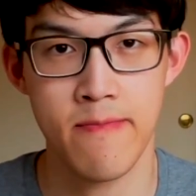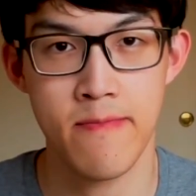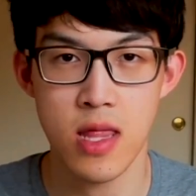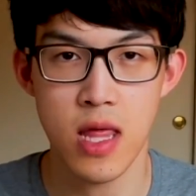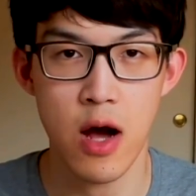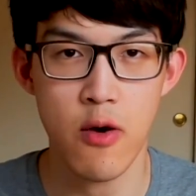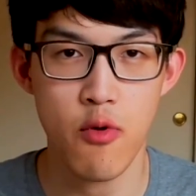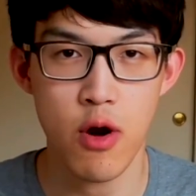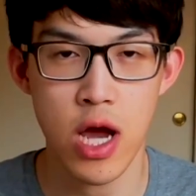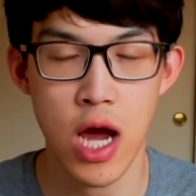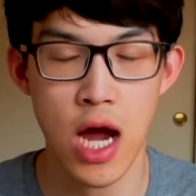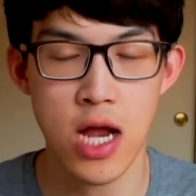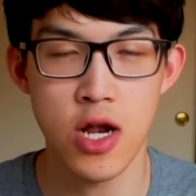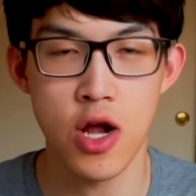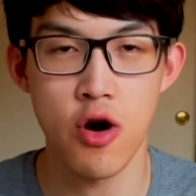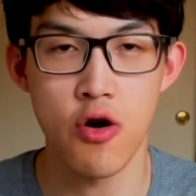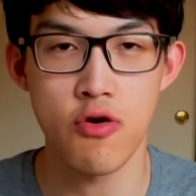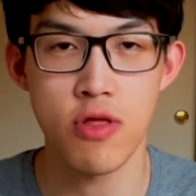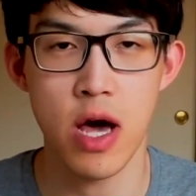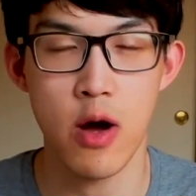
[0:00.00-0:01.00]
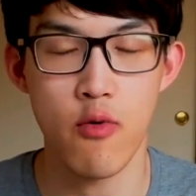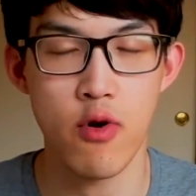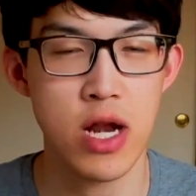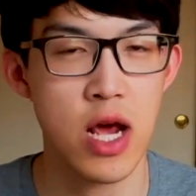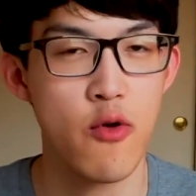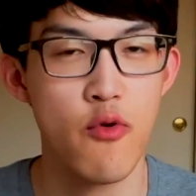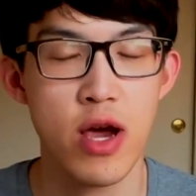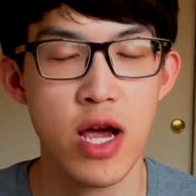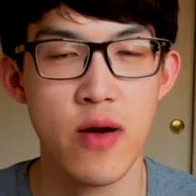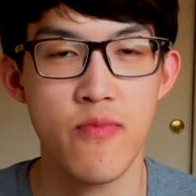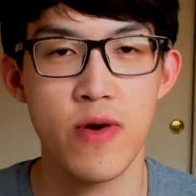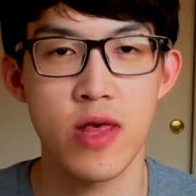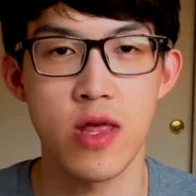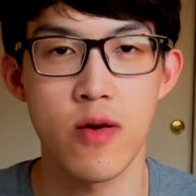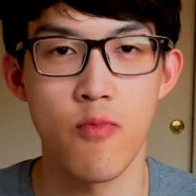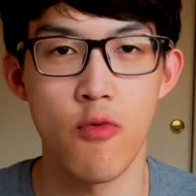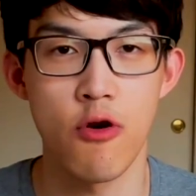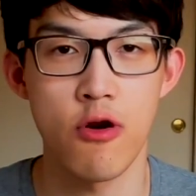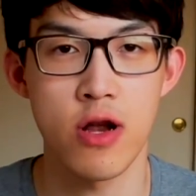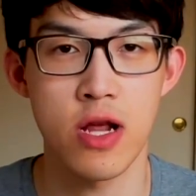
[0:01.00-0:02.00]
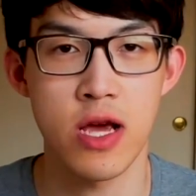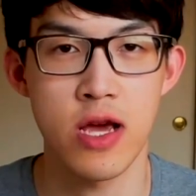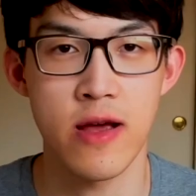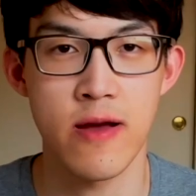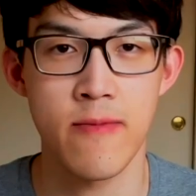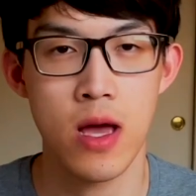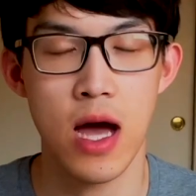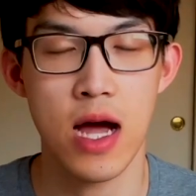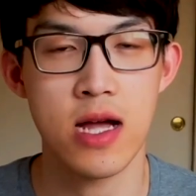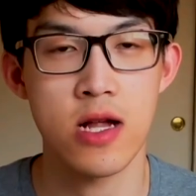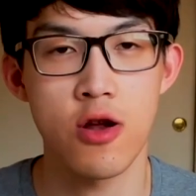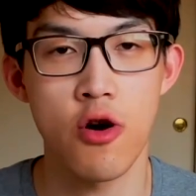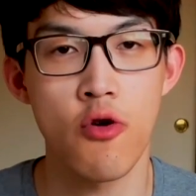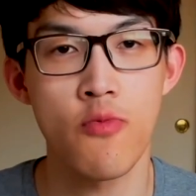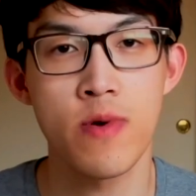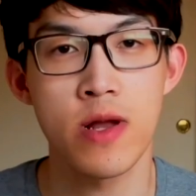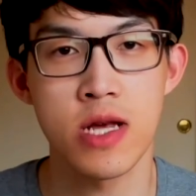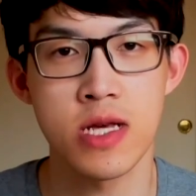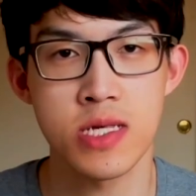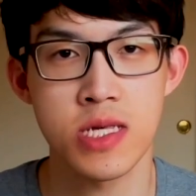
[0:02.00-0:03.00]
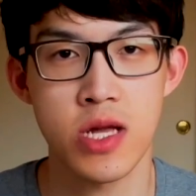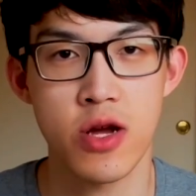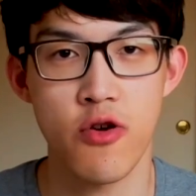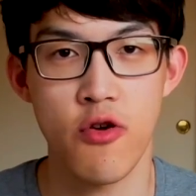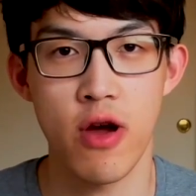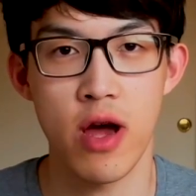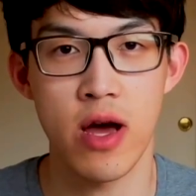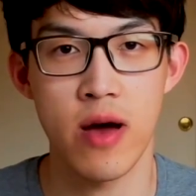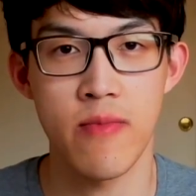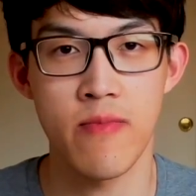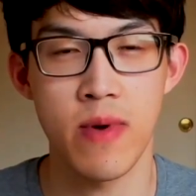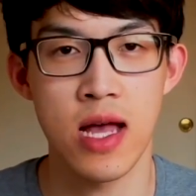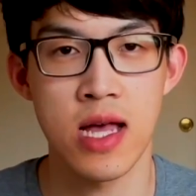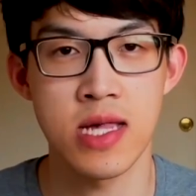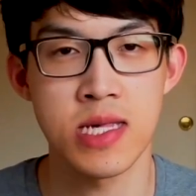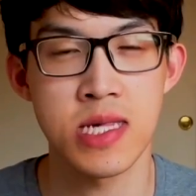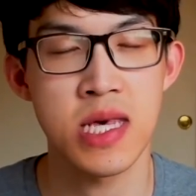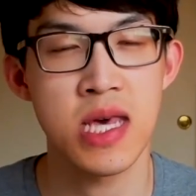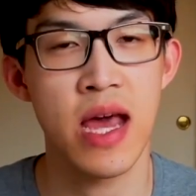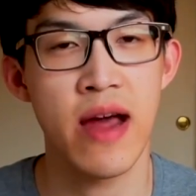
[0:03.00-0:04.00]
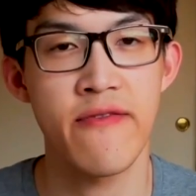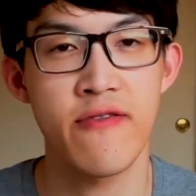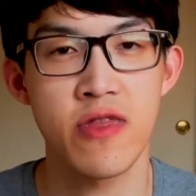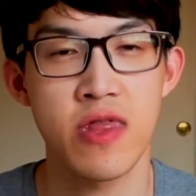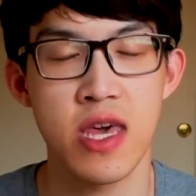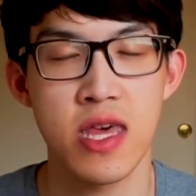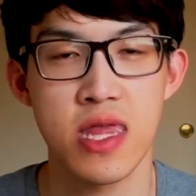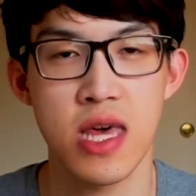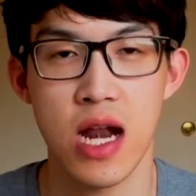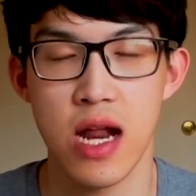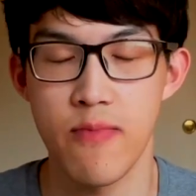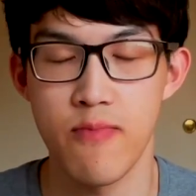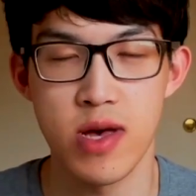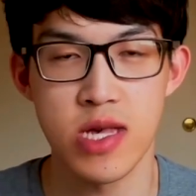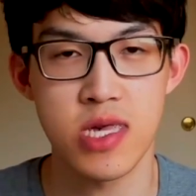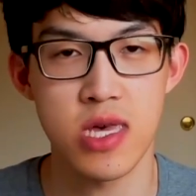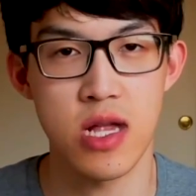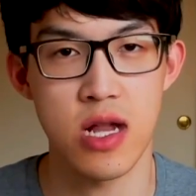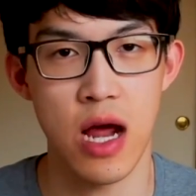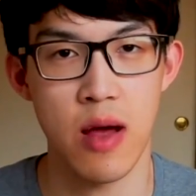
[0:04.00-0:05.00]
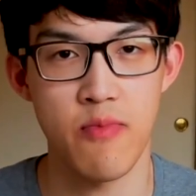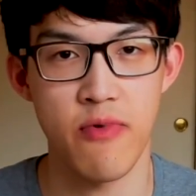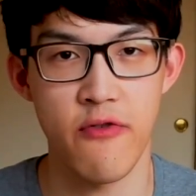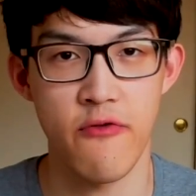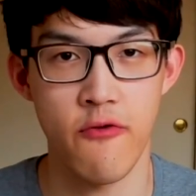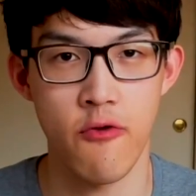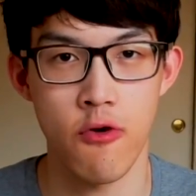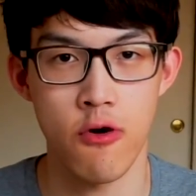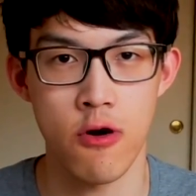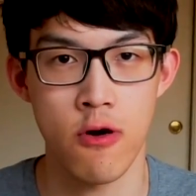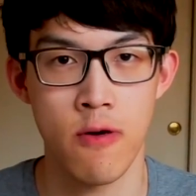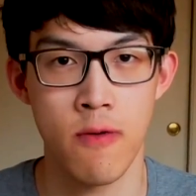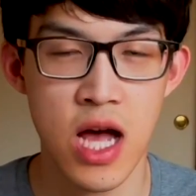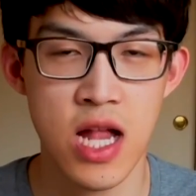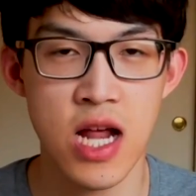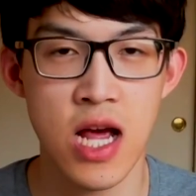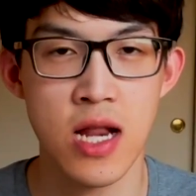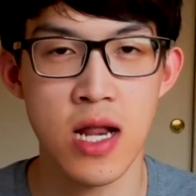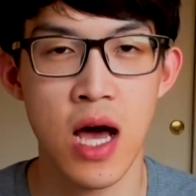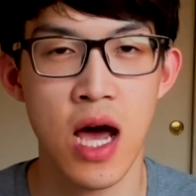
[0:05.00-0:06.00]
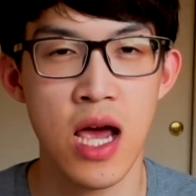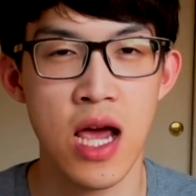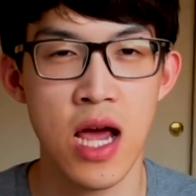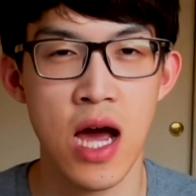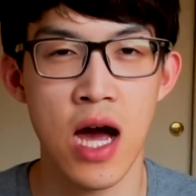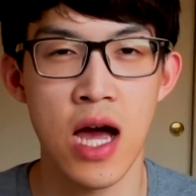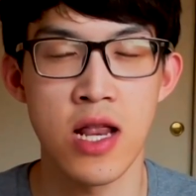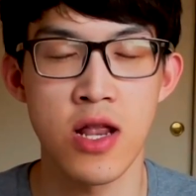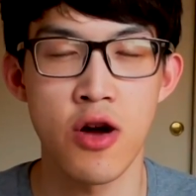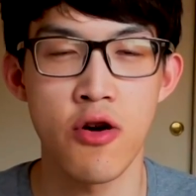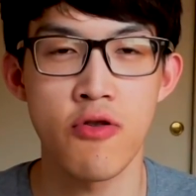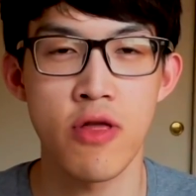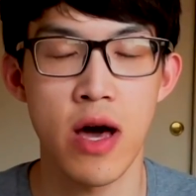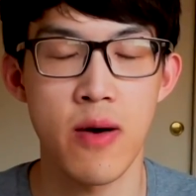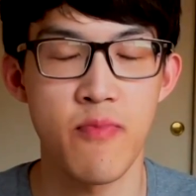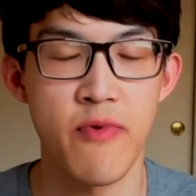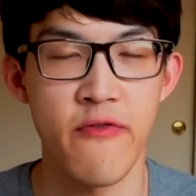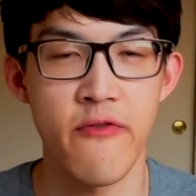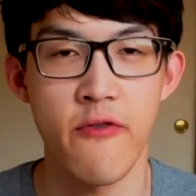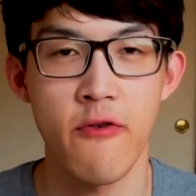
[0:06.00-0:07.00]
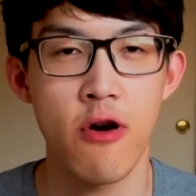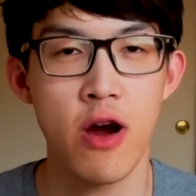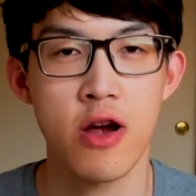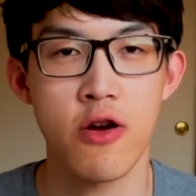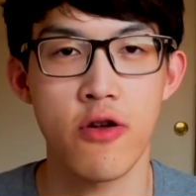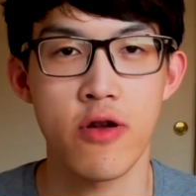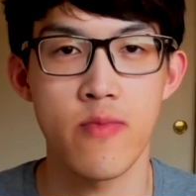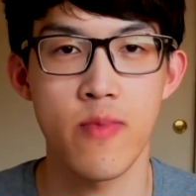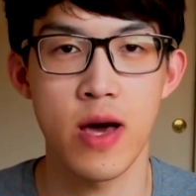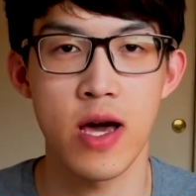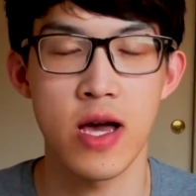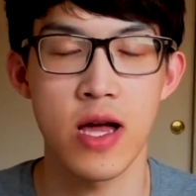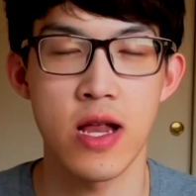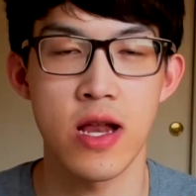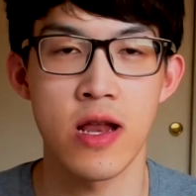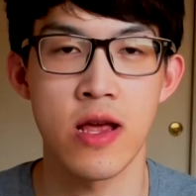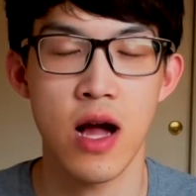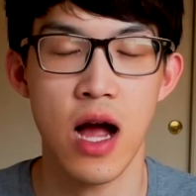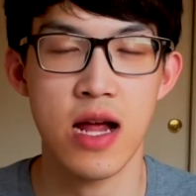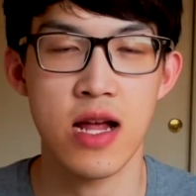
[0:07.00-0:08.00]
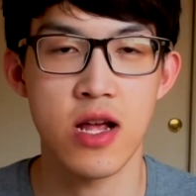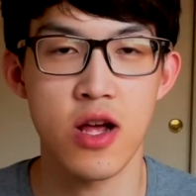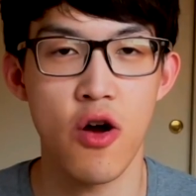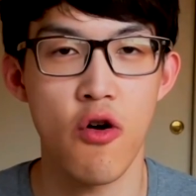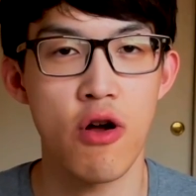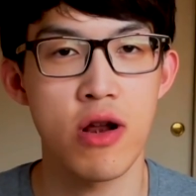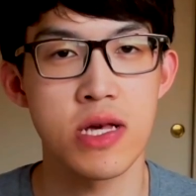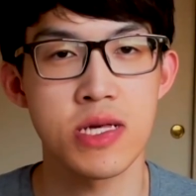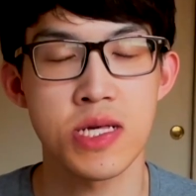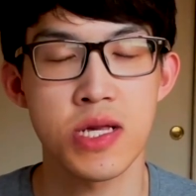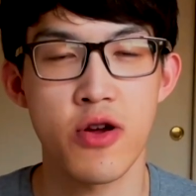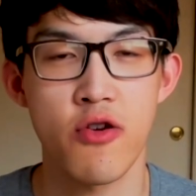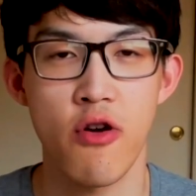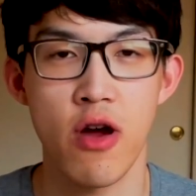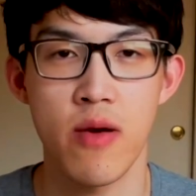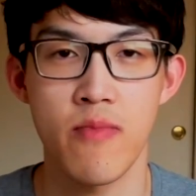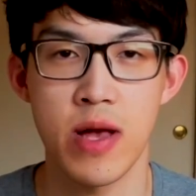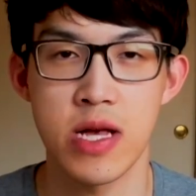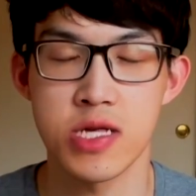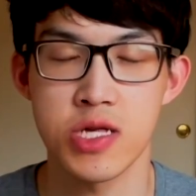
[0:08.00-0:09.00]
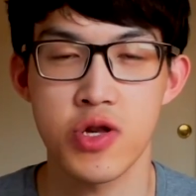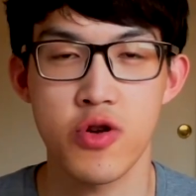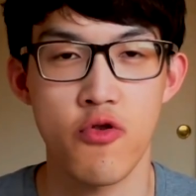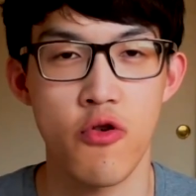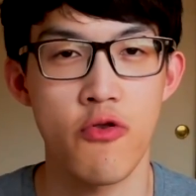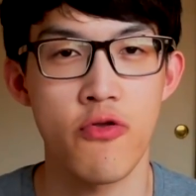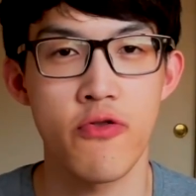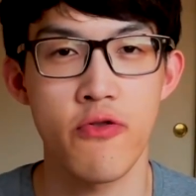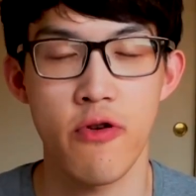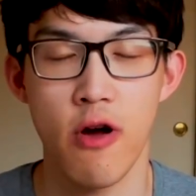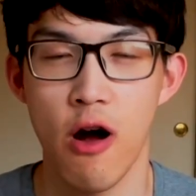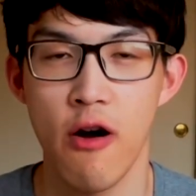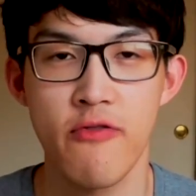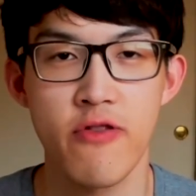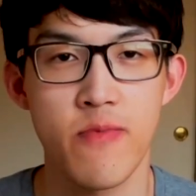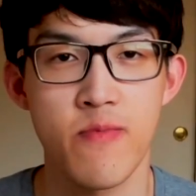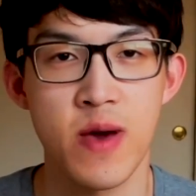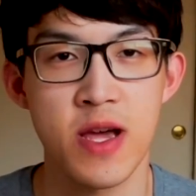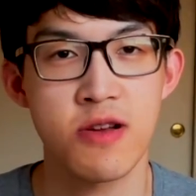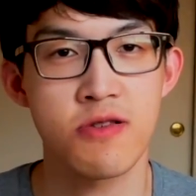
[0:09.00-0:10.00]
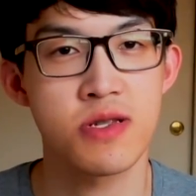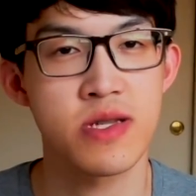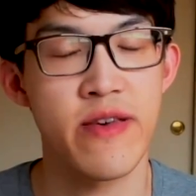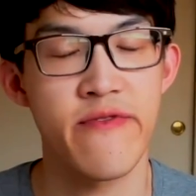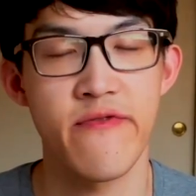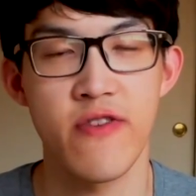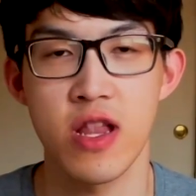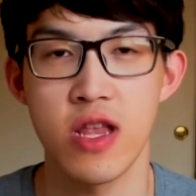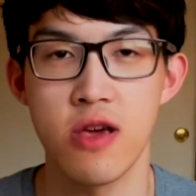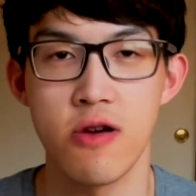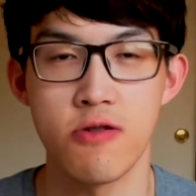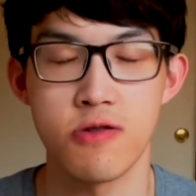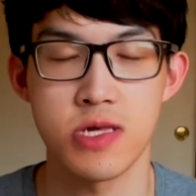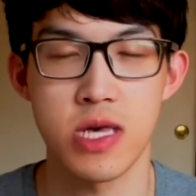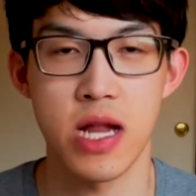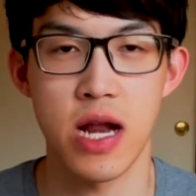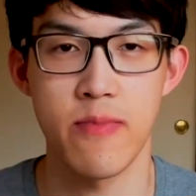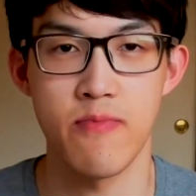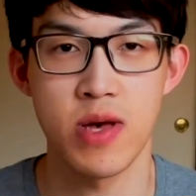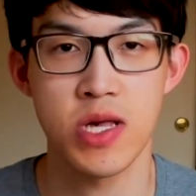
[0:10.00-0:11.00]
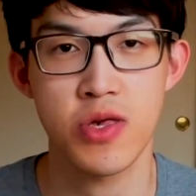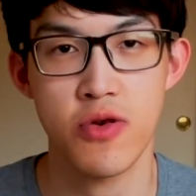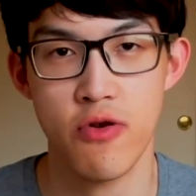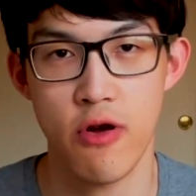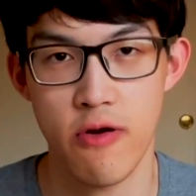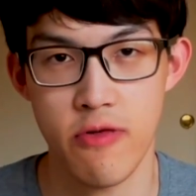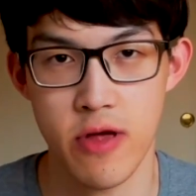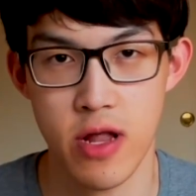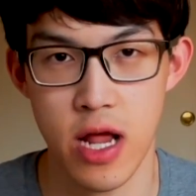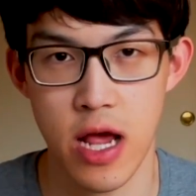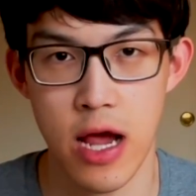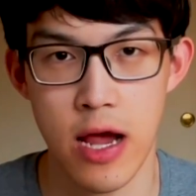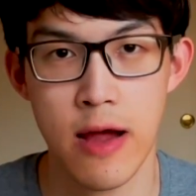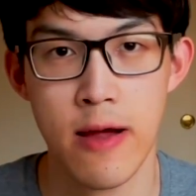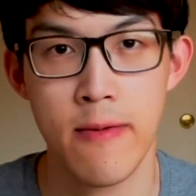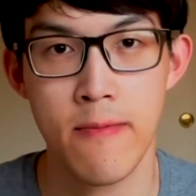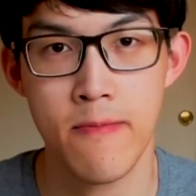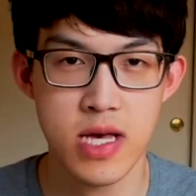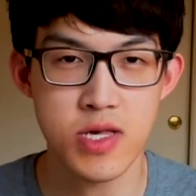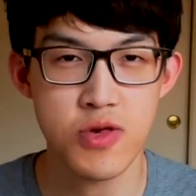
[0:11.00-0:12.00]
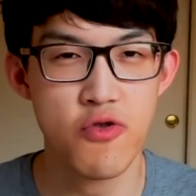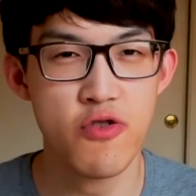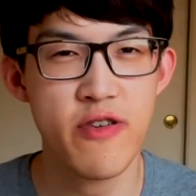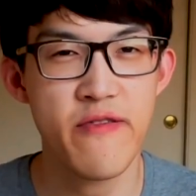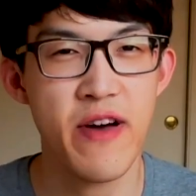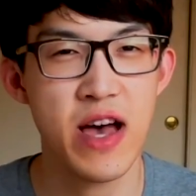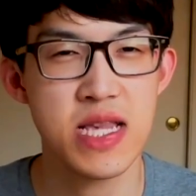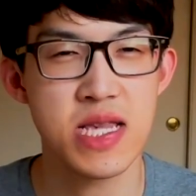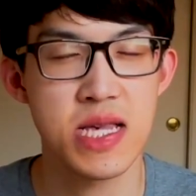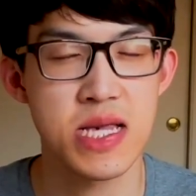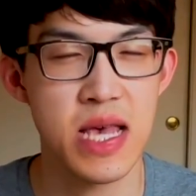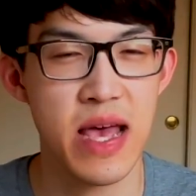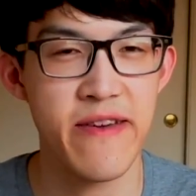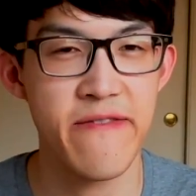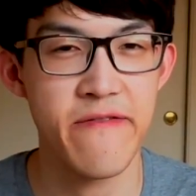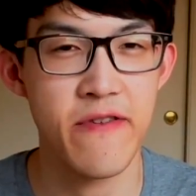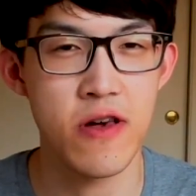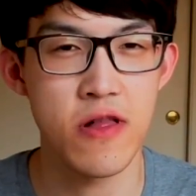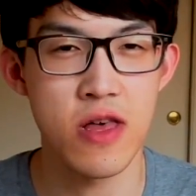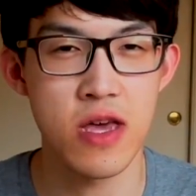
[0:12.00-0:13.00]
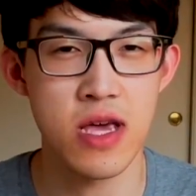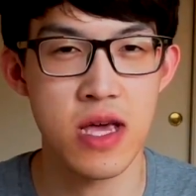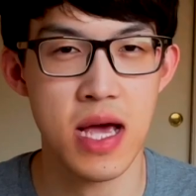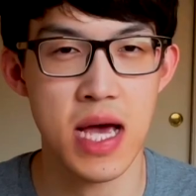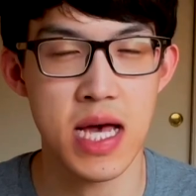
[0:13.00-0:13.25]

That way I know that when I wake up in the morning, I can open Instagram and see everything that I missed the night before. And at night, I know that before I go to bed, I can go on Instagram and scroll through all the pictures and videos that I missed throughout the day. It sort of has the same feeling